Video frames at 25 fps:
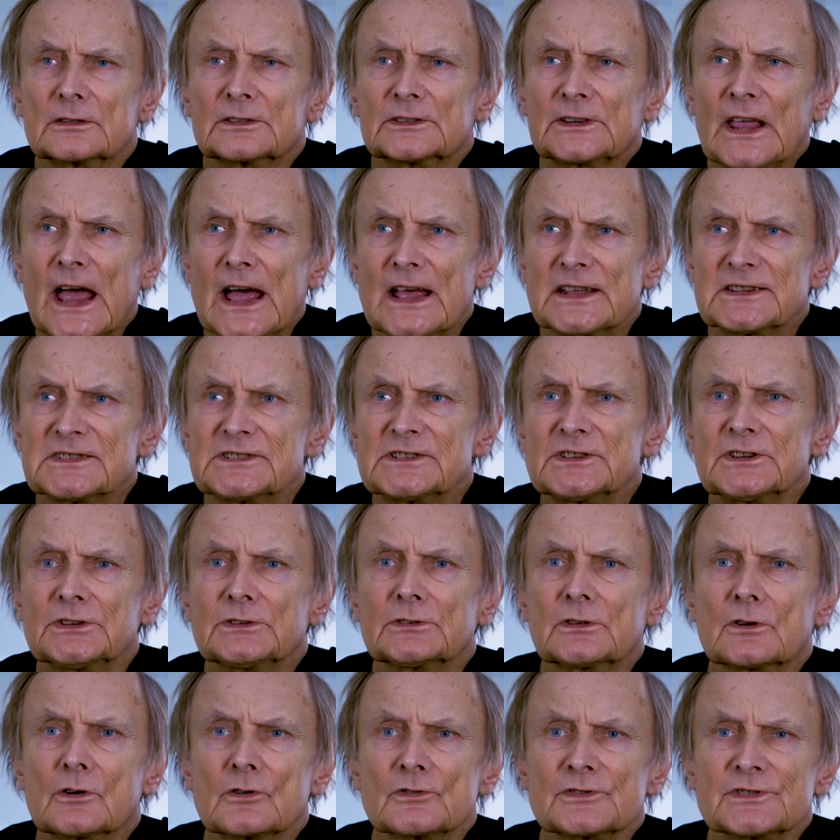
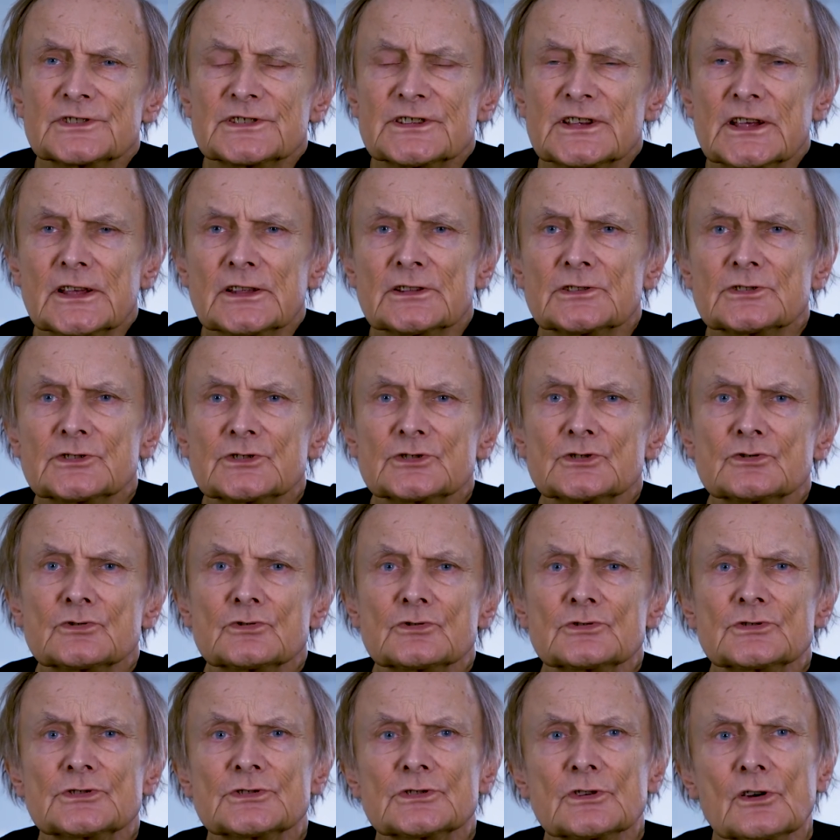tacit
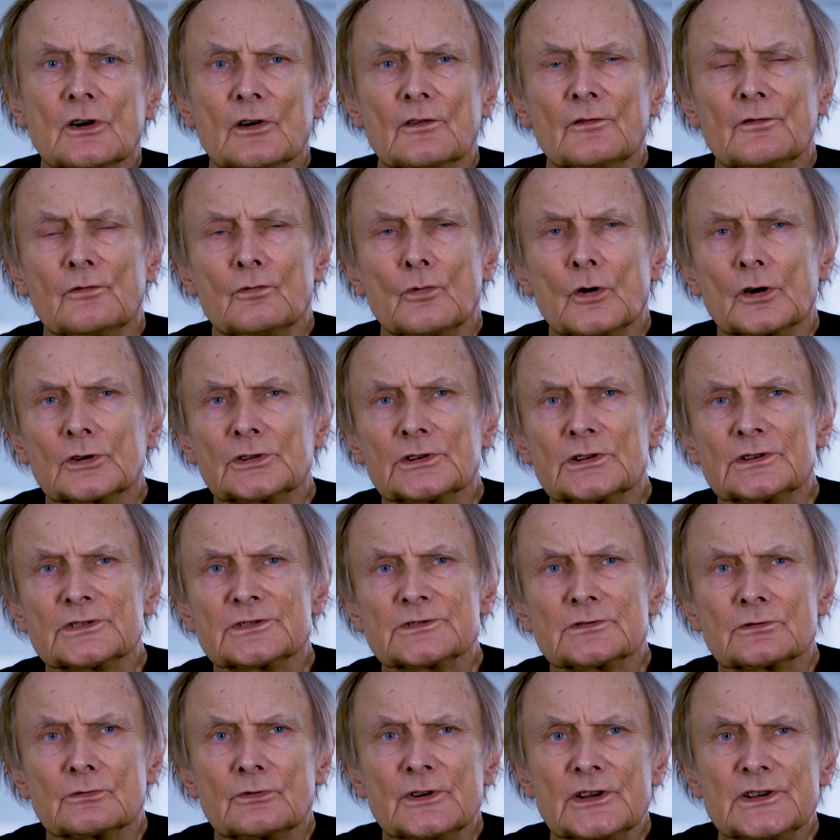consensus of what
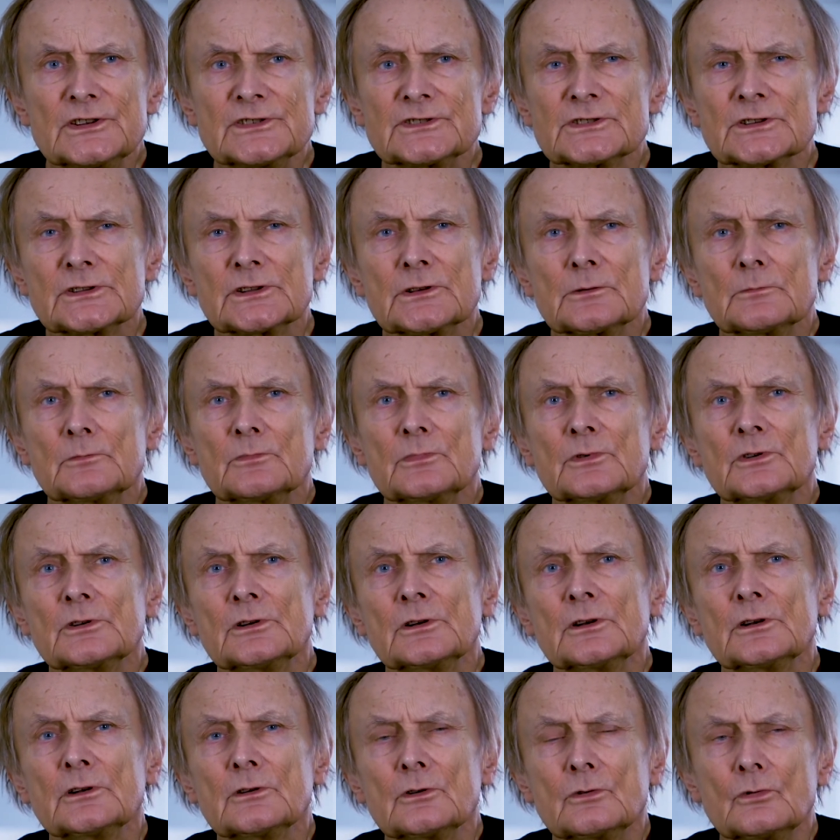is
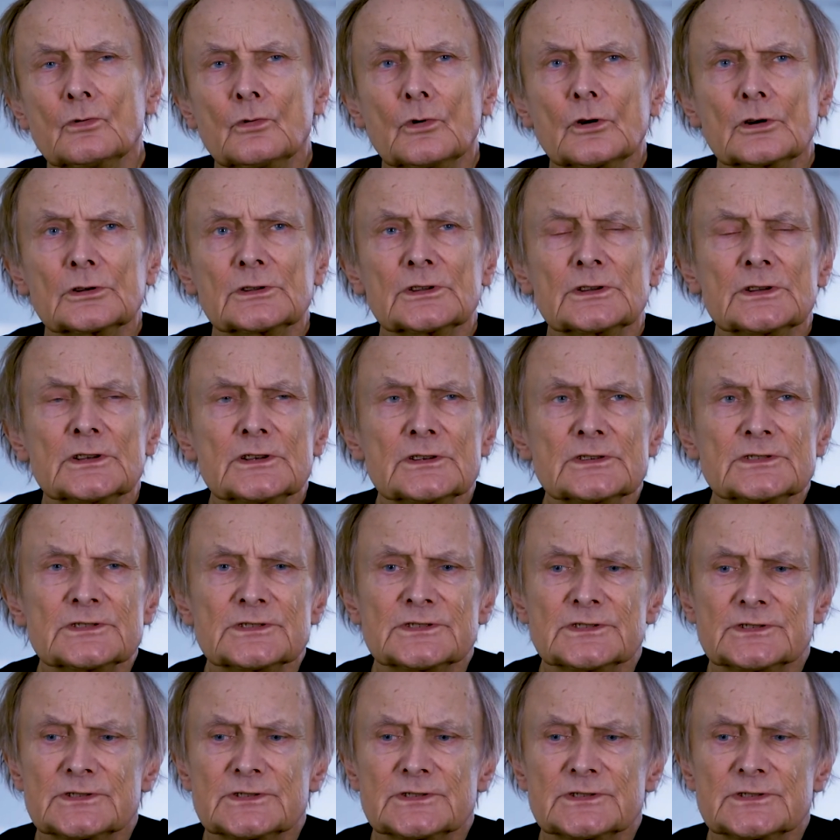reasonable, what is